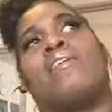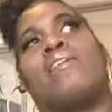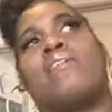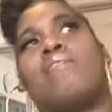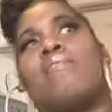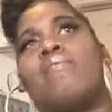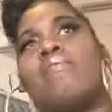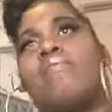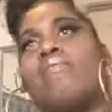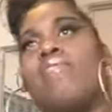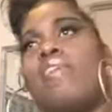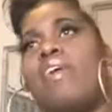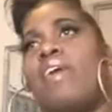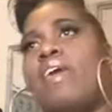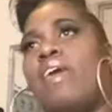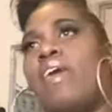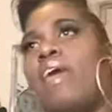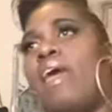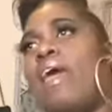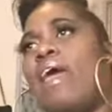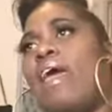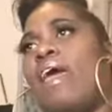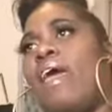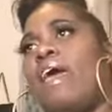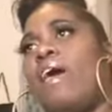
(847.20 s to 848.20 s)
that
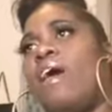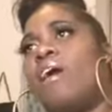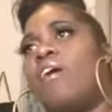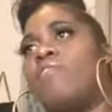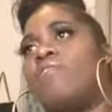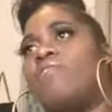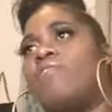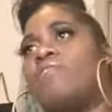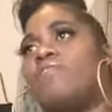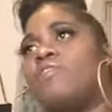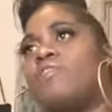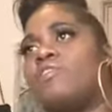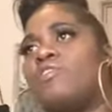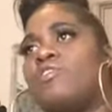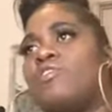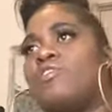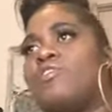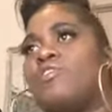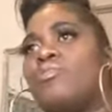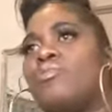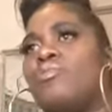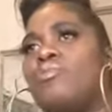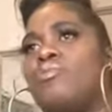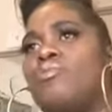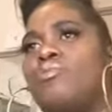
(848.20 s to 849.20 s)
have
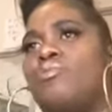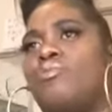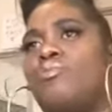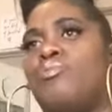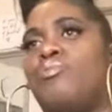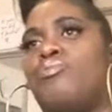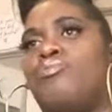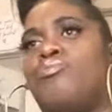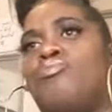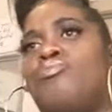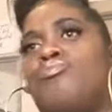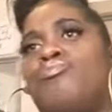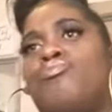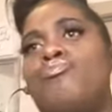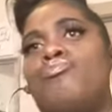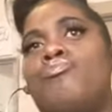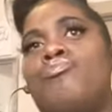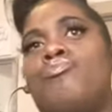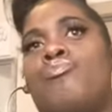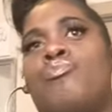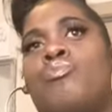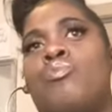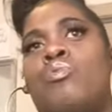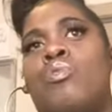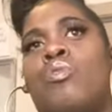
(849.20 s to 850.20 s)
to
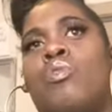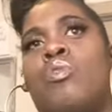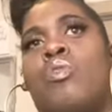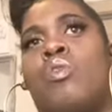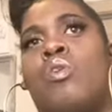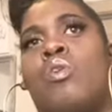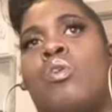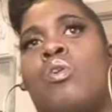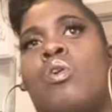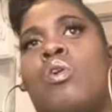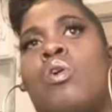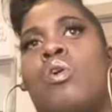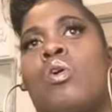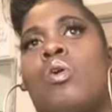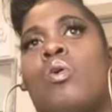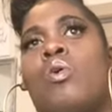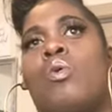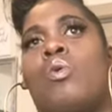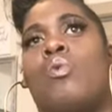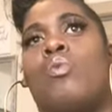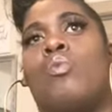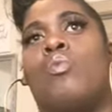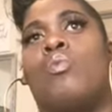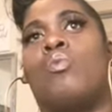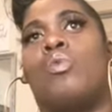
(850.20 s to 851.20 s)

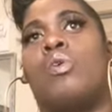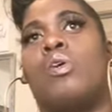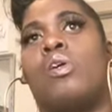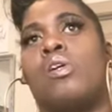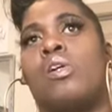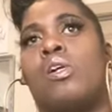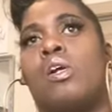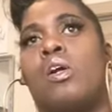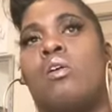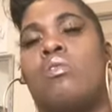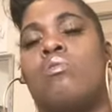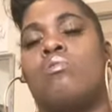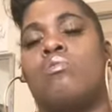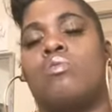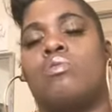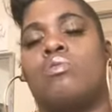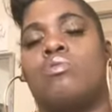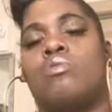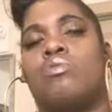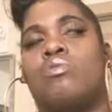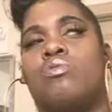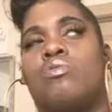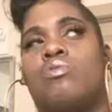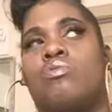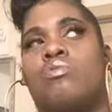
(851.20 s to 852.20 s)
work on the
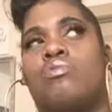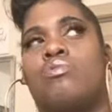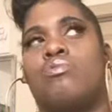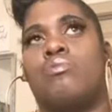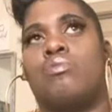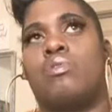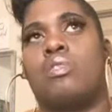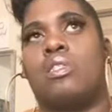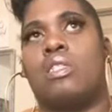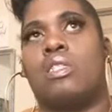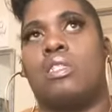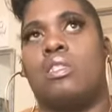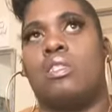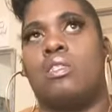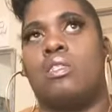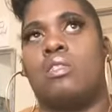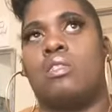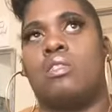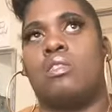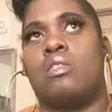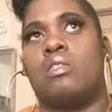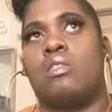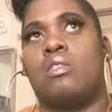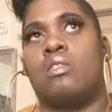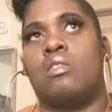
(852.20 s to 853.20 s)

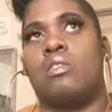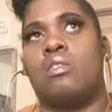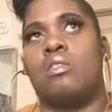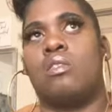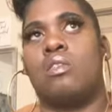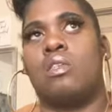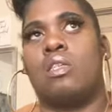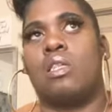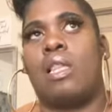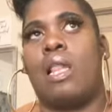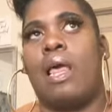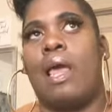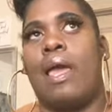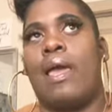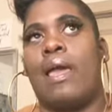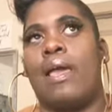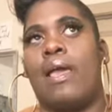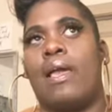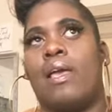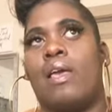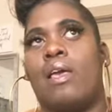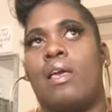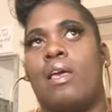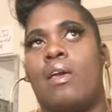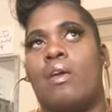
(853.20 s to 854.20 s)
streets,
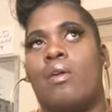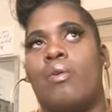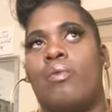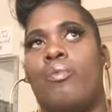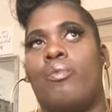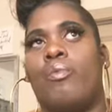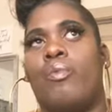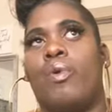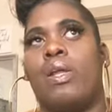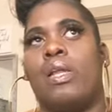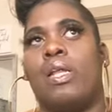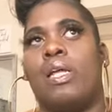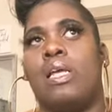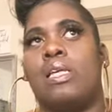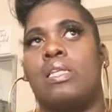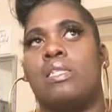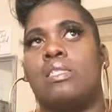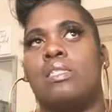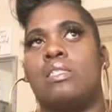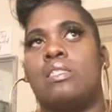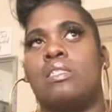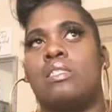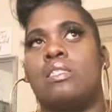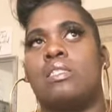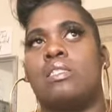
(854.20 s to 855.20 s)
like when
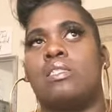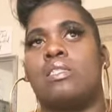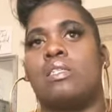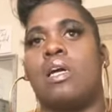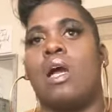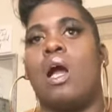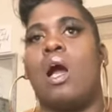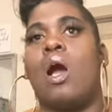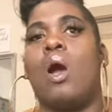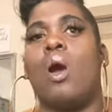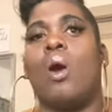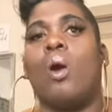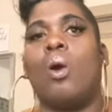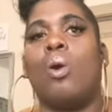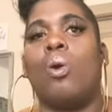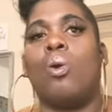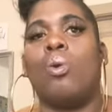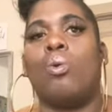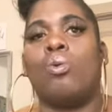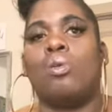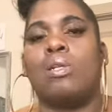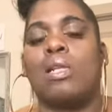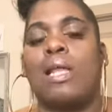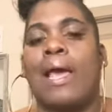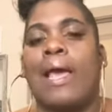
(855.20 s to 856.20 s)
it's
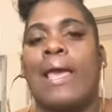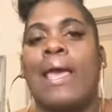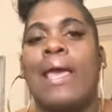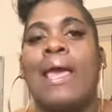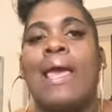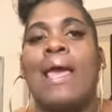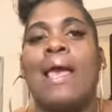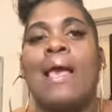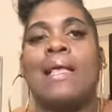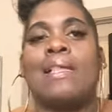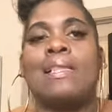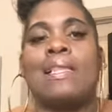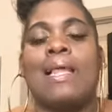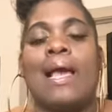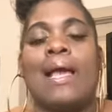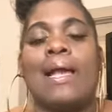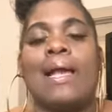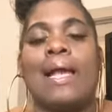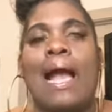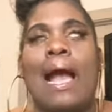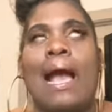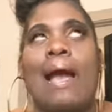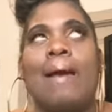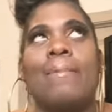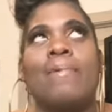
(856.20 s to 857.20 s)
cold. Like I
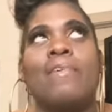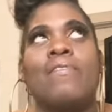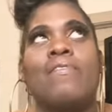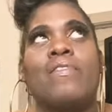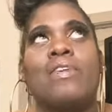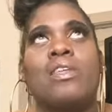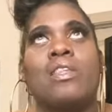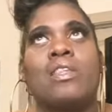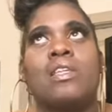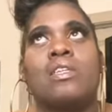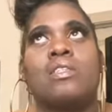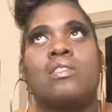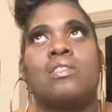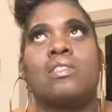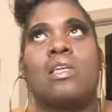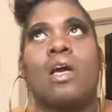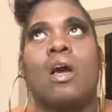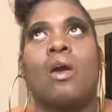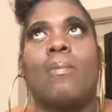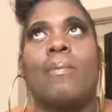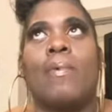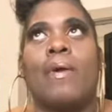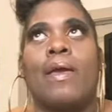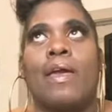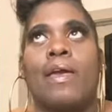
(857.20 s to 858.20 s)
be feeling
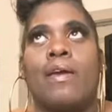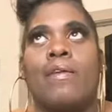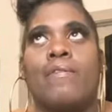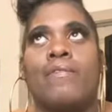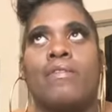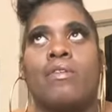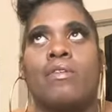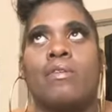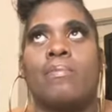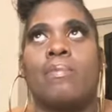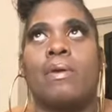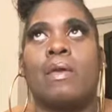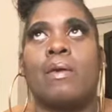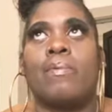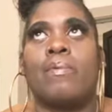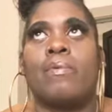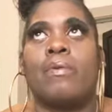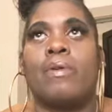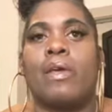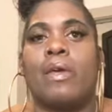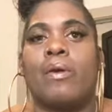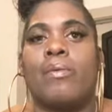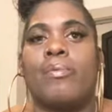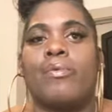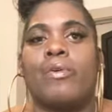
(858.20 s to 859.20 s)
so bad for the people
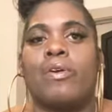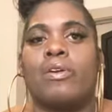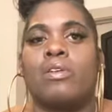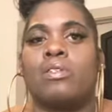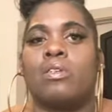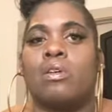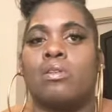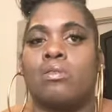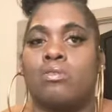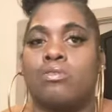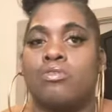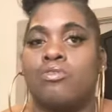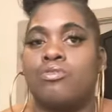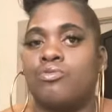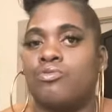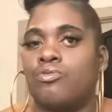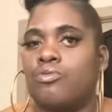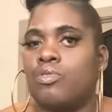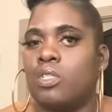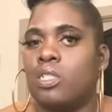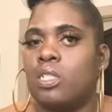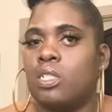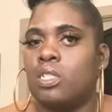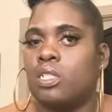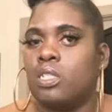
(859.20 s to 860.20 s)
that works on the
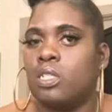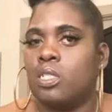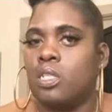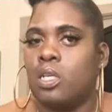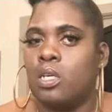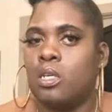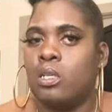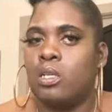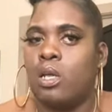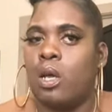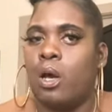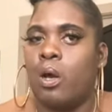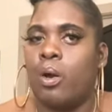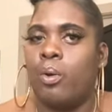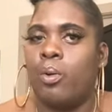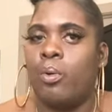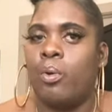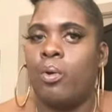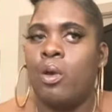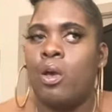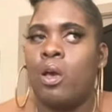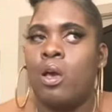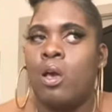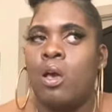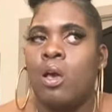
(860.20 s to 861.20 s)
streets, you know,
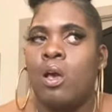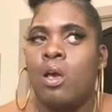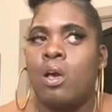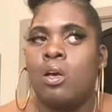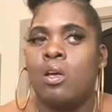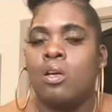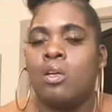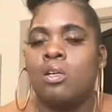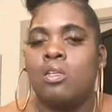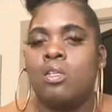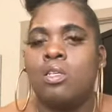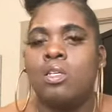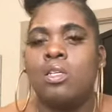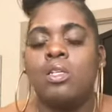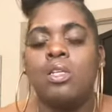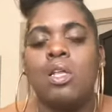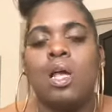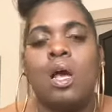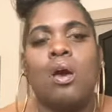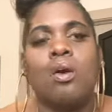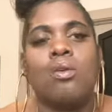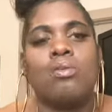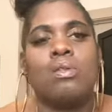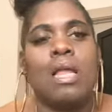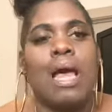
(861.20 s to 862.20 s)

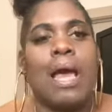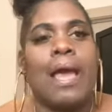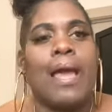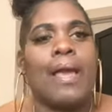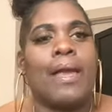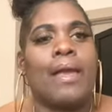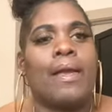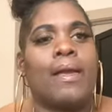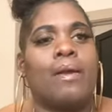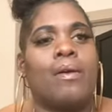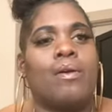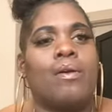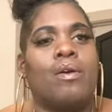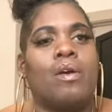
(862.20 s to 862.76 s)
like